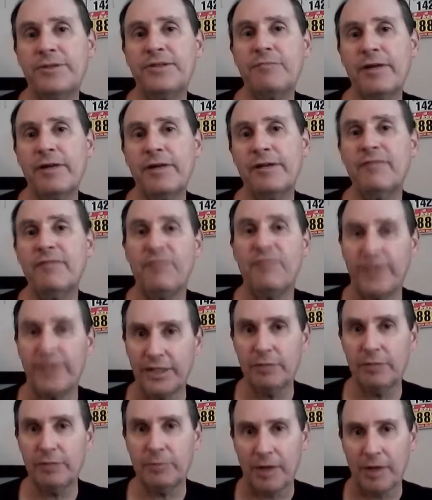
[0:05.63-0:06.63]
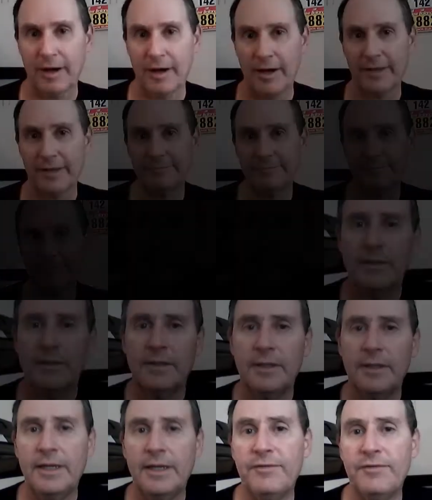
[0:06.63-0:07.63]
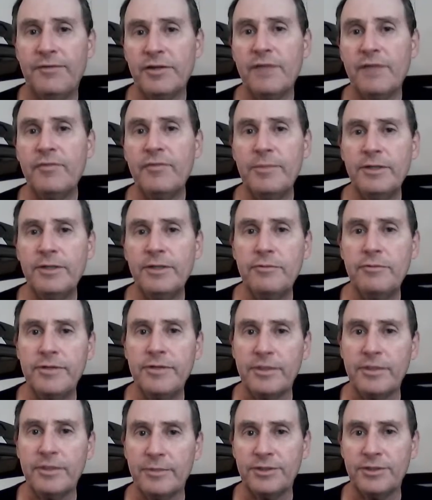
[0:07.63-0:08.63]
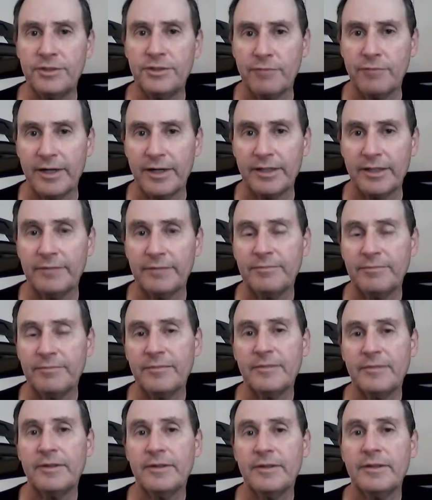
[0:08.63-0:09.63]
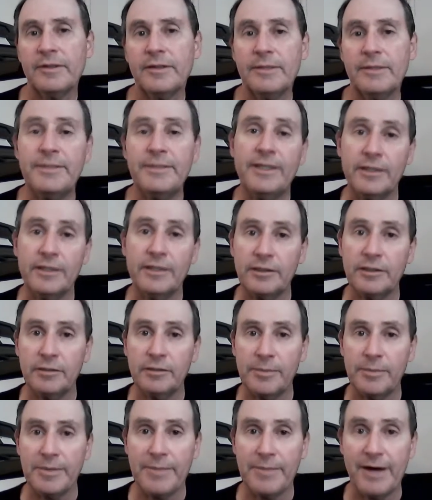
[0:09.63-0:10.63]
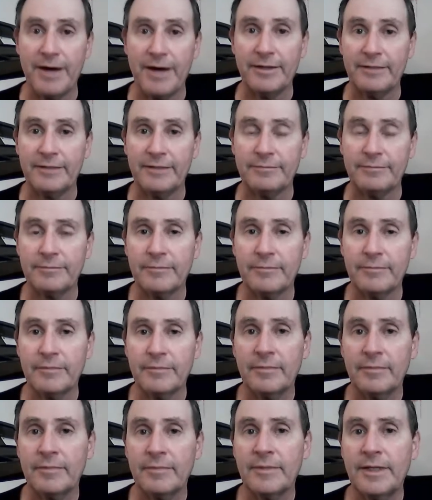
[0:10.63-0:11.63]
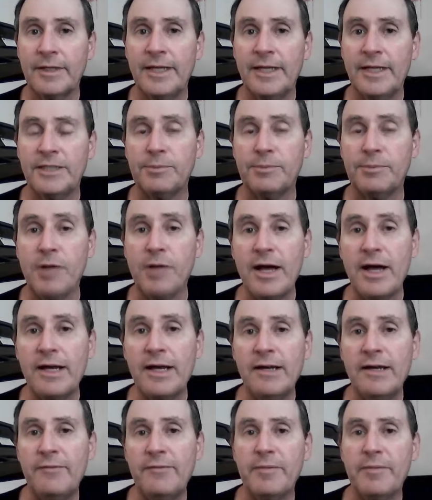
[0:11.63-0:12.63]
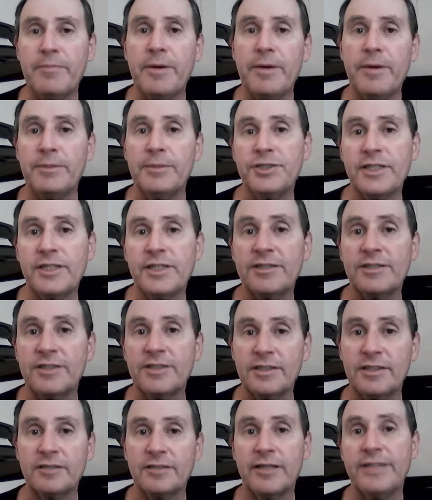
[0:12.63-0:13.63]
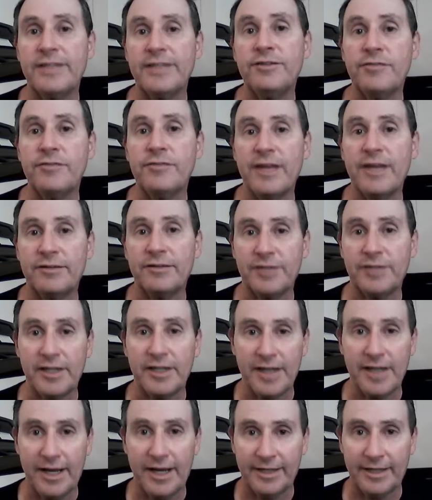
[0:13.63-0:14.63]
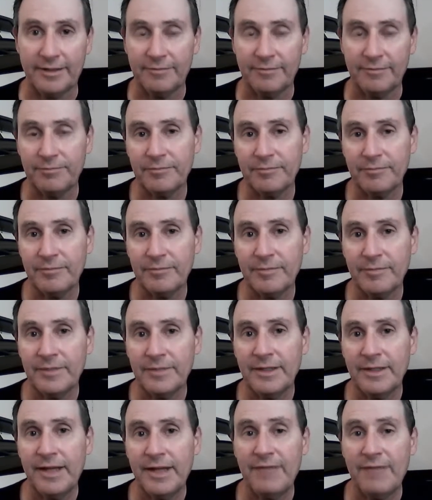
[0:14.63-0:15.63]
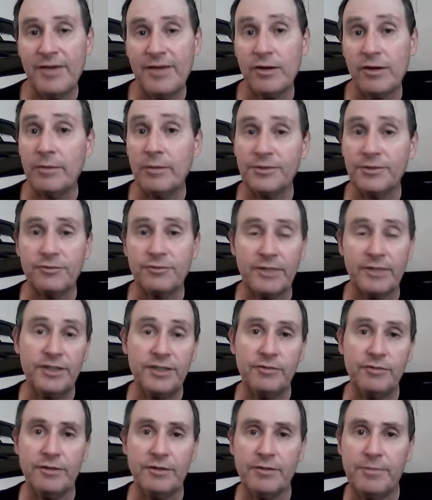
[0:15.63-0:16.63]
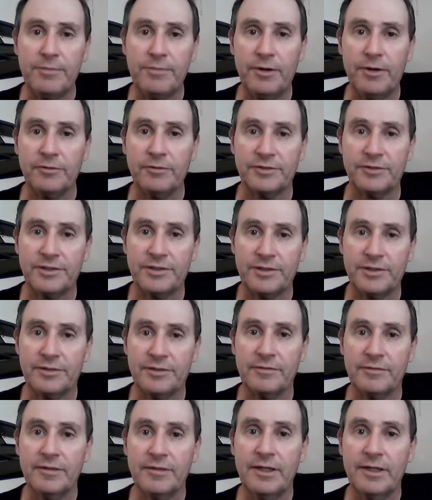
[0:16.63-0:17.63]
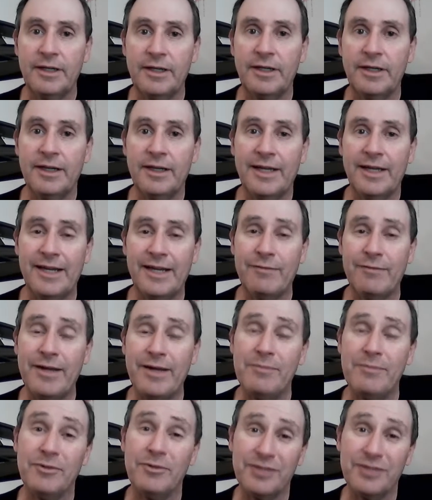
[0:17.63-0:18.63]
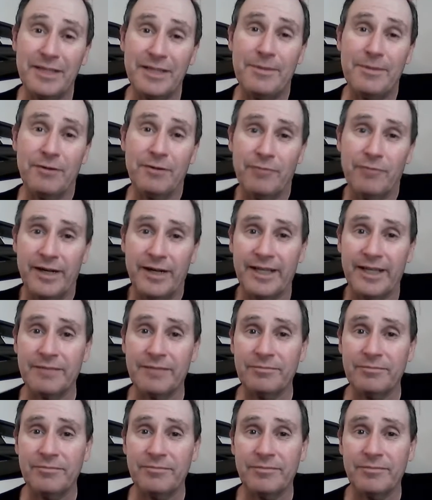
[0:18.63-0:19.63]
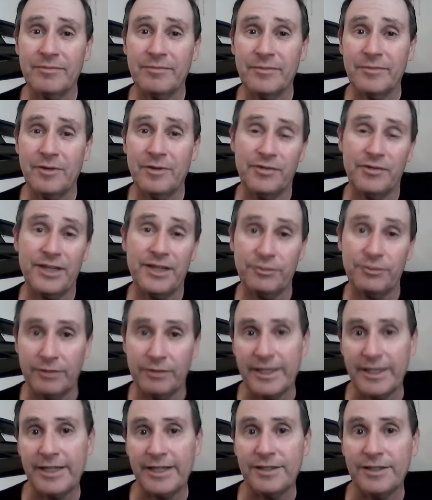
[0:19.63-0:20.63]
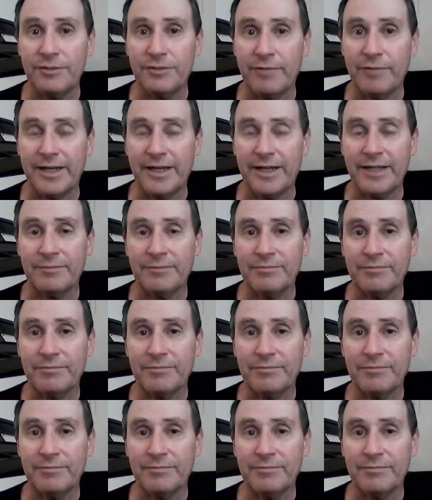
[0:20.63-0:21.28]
Runner video blog. If you're not familiar with the Emerging Runner, let me tell you a little bit about it. It's a blog I've been publishing since late 2009. I've had almost 2,200 posts, and I write mostly about running, or things related to running.